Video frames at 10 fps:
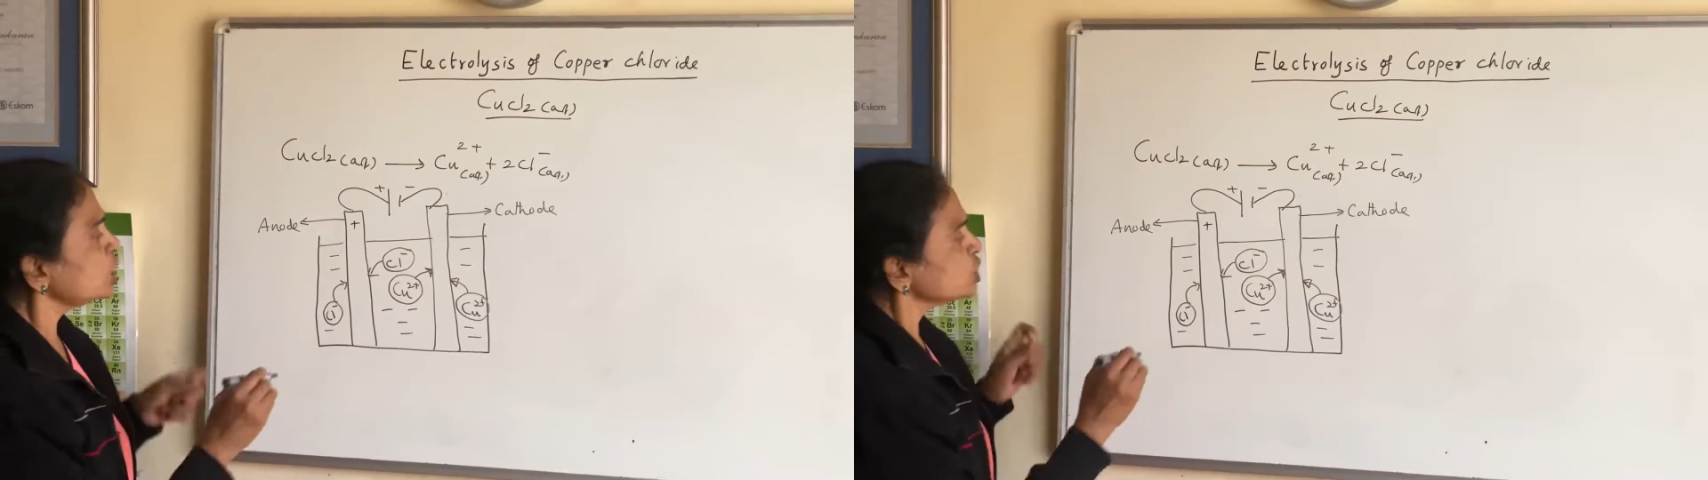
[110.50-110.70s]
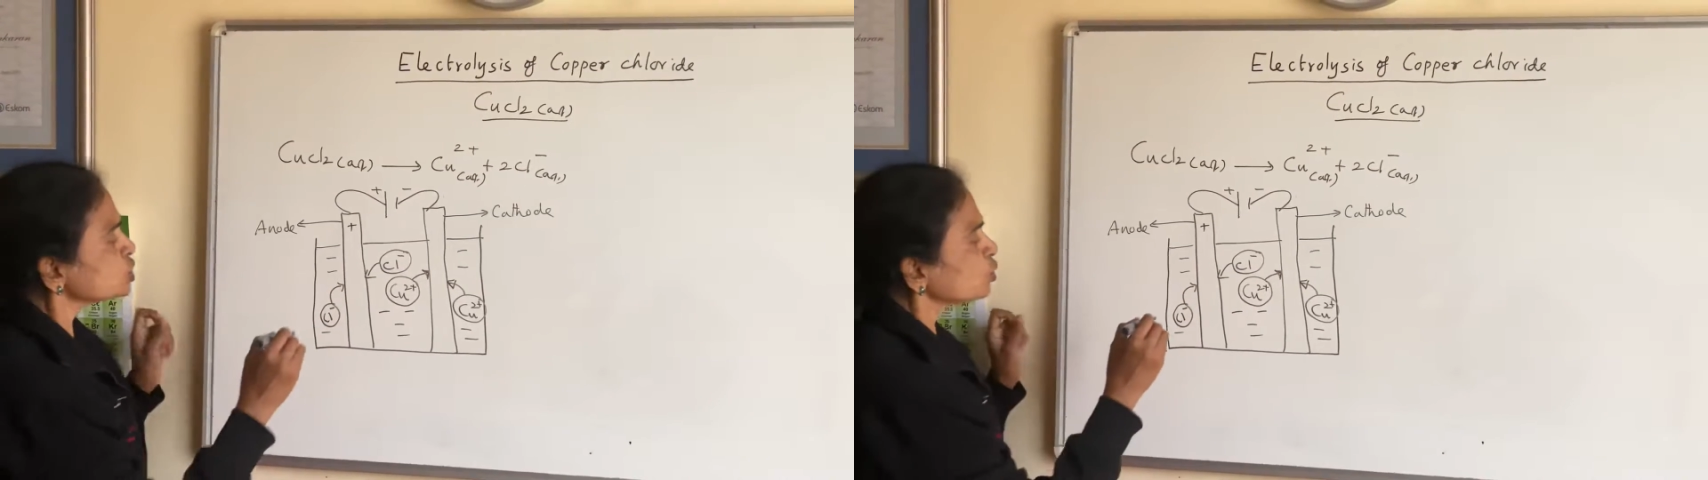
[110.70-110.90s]

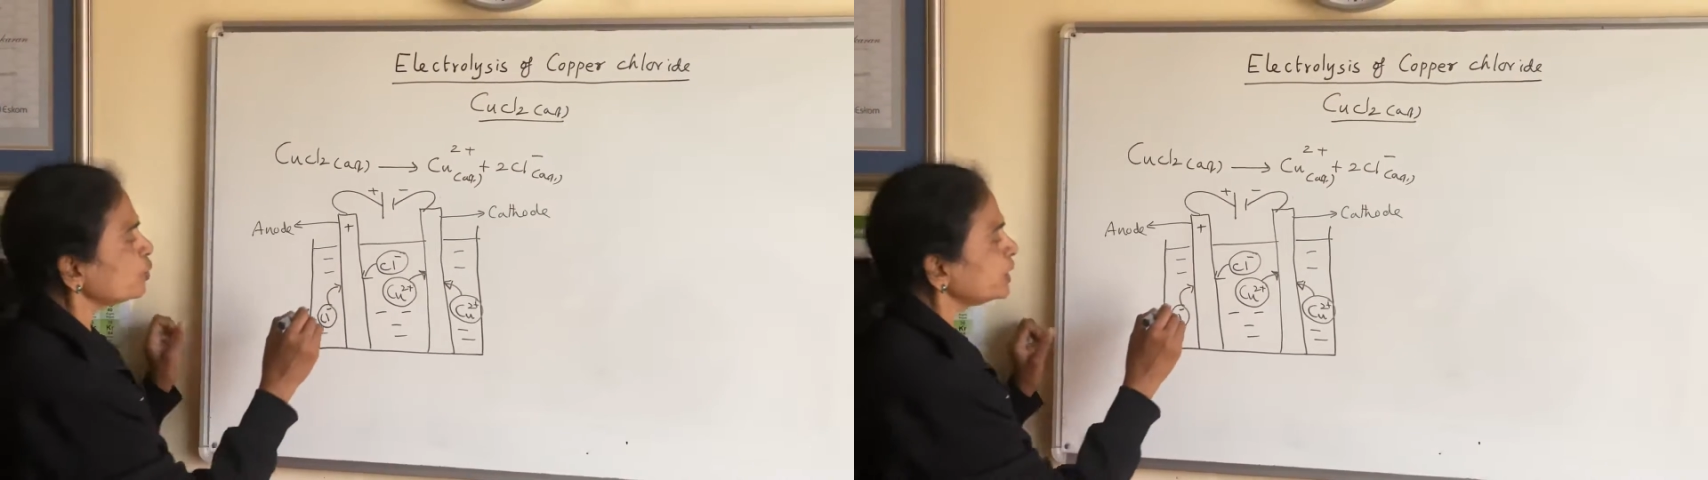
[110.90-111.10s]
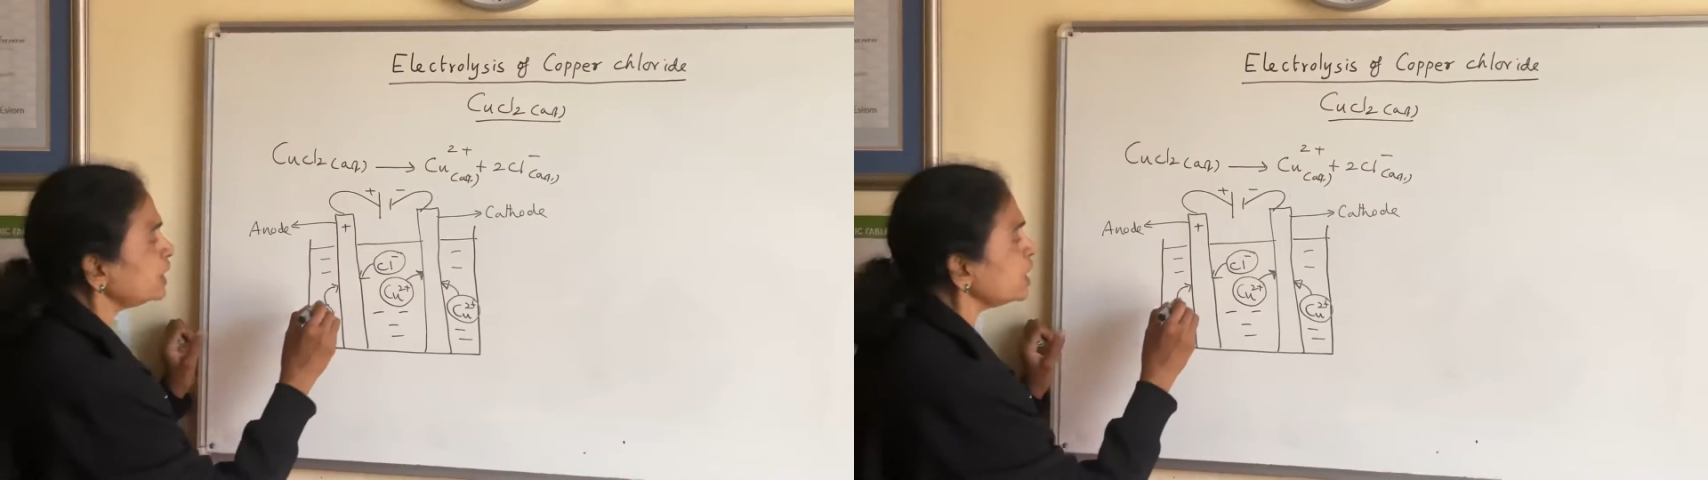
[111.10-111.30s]
So
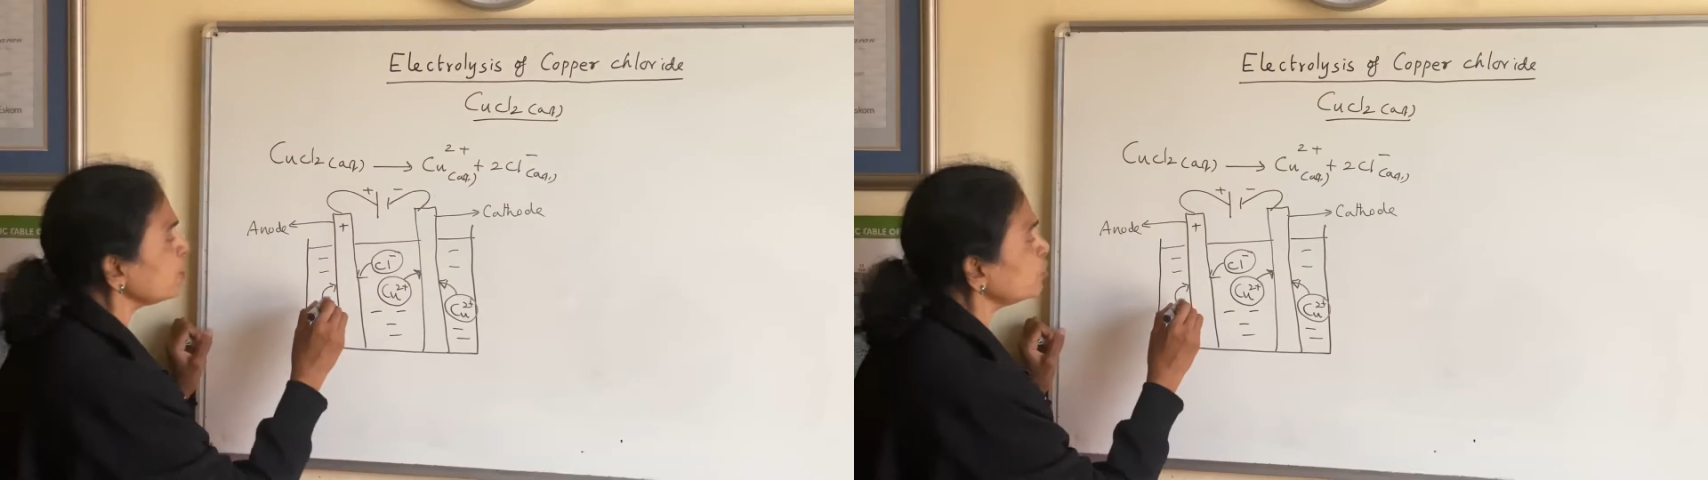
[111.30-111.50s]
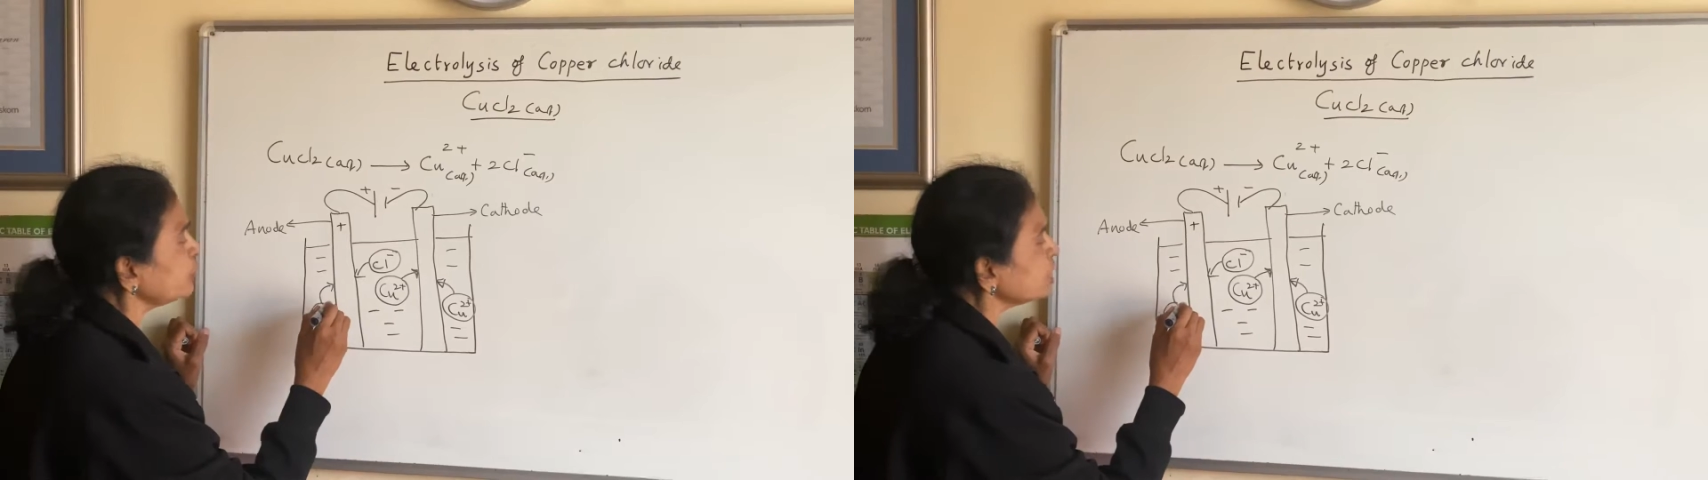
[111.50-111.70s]
when they are
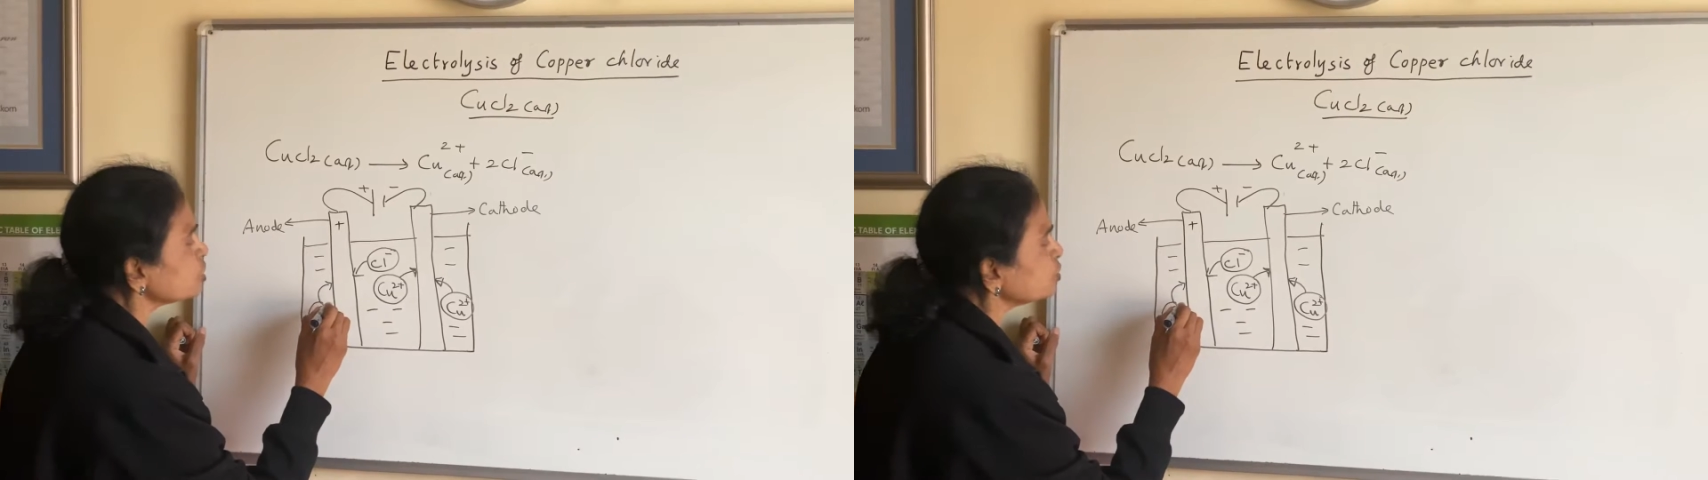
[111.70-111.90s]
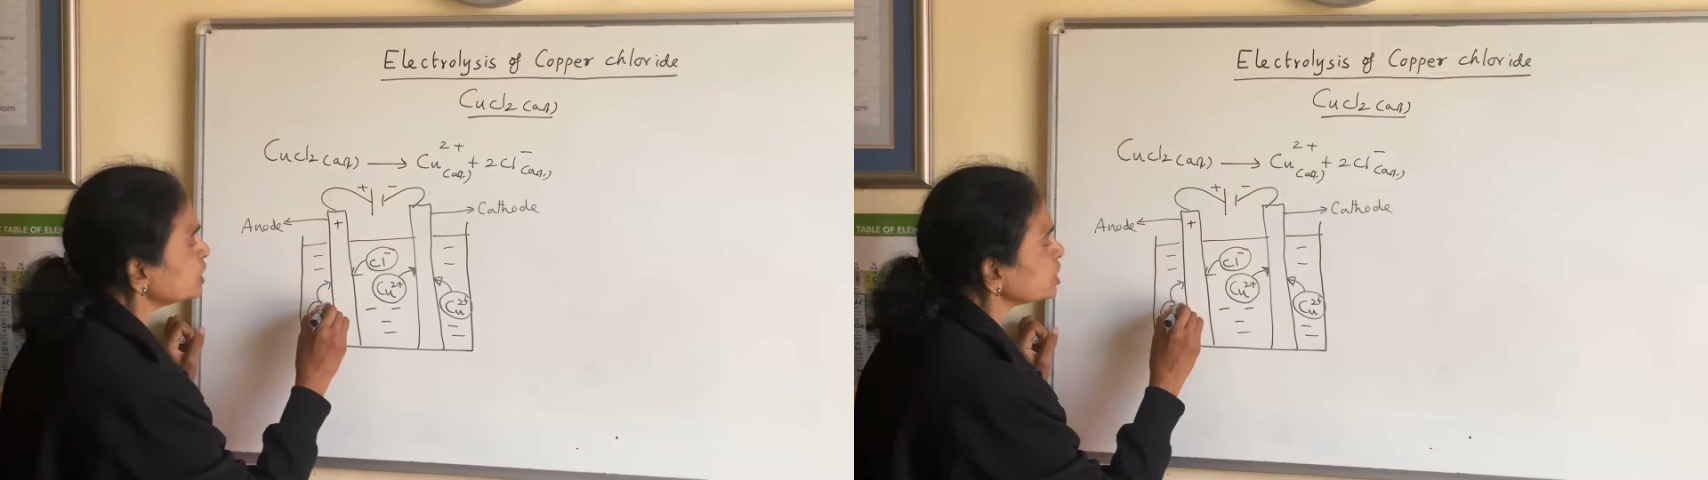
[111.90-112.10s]
moving
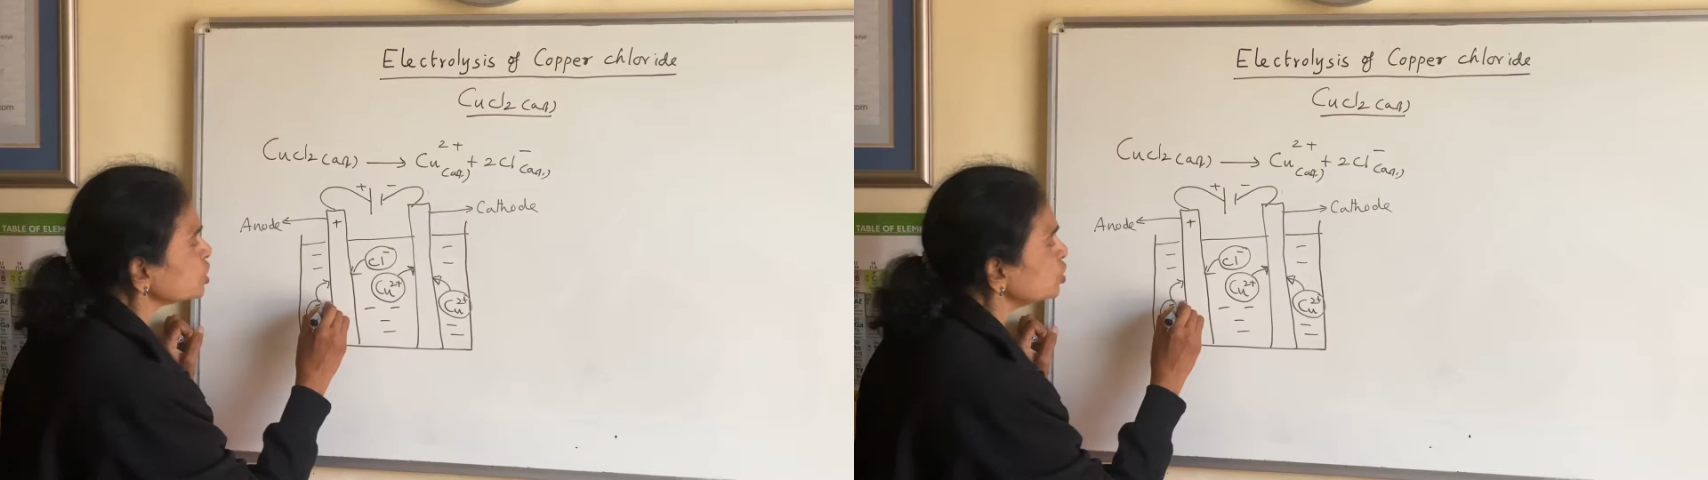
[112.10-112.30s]
towards,